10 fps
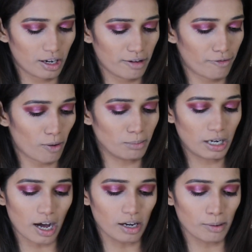from
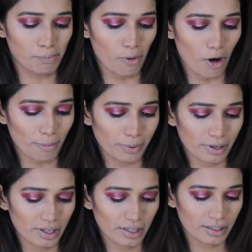Colourpop.
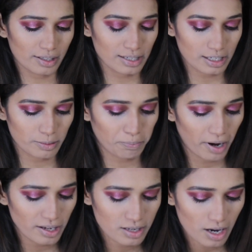This is
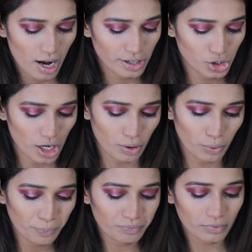pressed
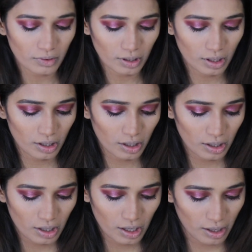eyeshadow,
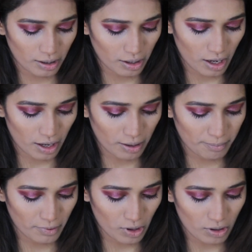and
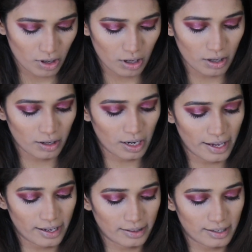I'm gonna
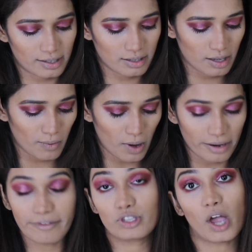like, this is the
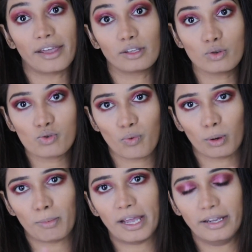one which I use
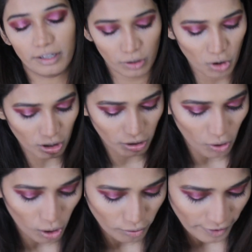for my inner corner
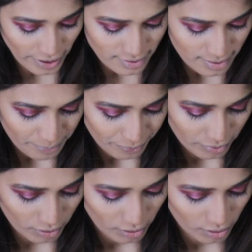always,
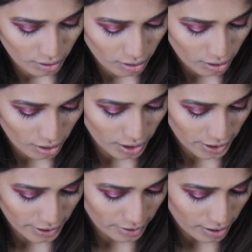
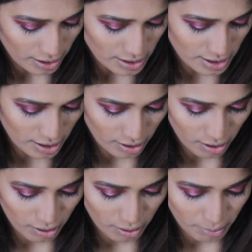and I'll take
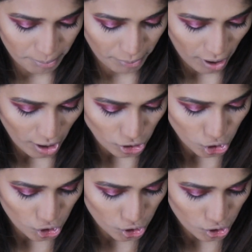a
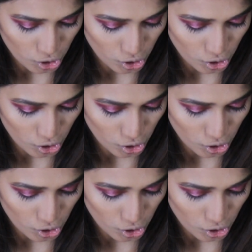brush.